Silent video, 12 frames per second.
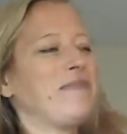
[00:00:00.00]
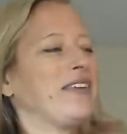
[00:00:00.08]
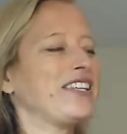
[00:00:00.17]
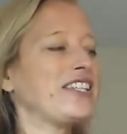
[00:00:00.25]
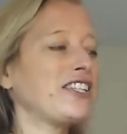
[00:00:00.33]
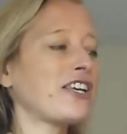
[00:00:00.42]

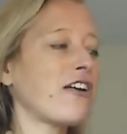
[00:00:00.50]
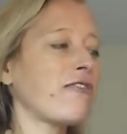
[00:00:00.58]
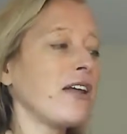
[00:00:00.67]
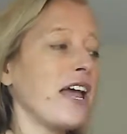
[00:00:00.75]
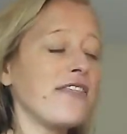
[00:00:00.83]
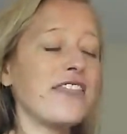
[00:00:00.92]
So
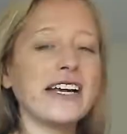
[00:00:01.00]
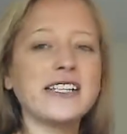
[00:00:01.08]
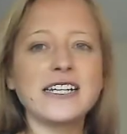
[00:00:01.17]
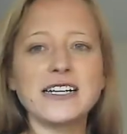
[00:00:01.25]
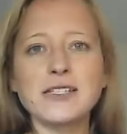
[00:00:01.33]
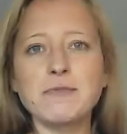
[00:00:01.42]
that
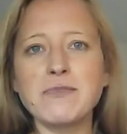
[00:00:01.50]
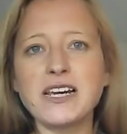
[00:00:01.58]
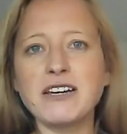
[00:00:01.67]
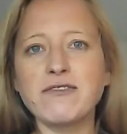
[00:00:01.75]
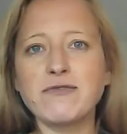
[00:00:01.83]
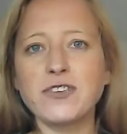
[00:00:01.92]
does
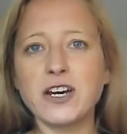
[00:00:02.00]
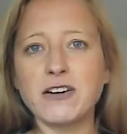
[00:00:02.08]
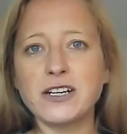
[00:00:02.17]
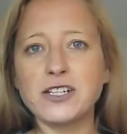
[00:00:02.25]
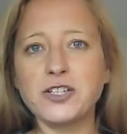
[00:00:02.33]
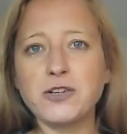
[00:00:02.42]
mean,
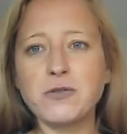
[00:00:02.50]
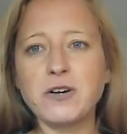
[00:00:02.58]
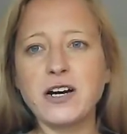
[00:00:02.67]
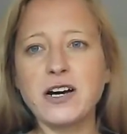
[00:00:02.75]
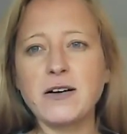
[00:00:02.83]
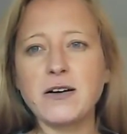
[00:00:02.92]
Violas, you
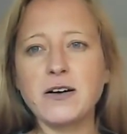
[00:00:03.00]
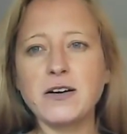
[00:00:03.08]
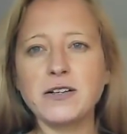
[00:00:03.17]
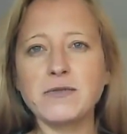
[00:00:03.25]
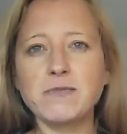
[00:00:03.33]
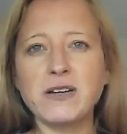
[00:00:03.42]

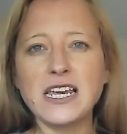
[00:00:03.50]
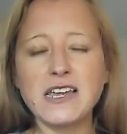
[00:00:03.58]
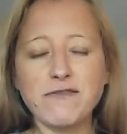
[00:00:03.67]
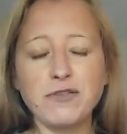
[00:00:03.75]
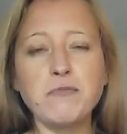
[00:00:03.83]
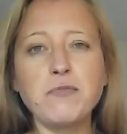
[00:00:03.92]
are
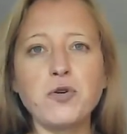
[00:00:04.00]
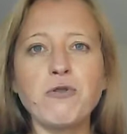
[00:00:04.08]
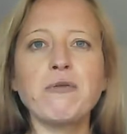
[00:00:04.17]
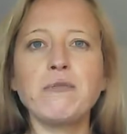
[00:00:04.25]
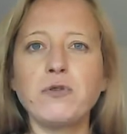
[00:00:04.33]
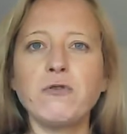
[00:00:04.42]
even more
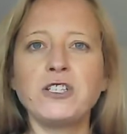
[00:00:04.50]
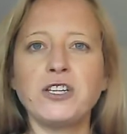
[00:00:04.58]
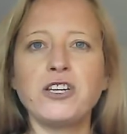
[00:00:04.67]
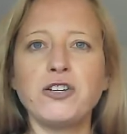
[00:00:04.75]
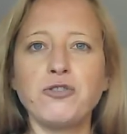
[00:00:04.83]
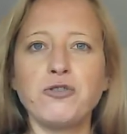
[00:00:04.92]
important
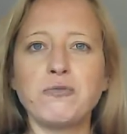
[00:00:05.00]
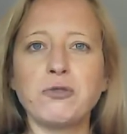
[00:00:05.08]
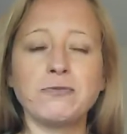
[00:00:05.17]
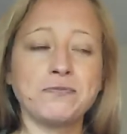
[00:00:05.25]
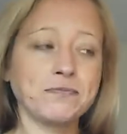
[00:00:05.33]
than normal.